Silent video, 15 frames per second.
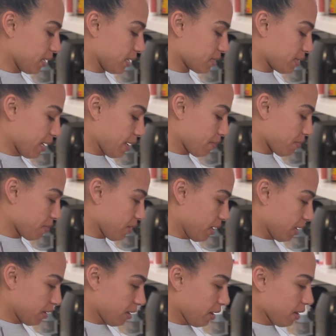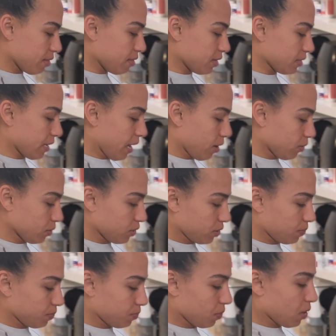a damn thing, not in this house.
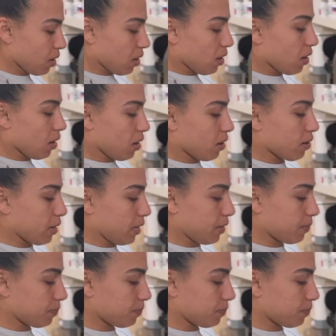All right.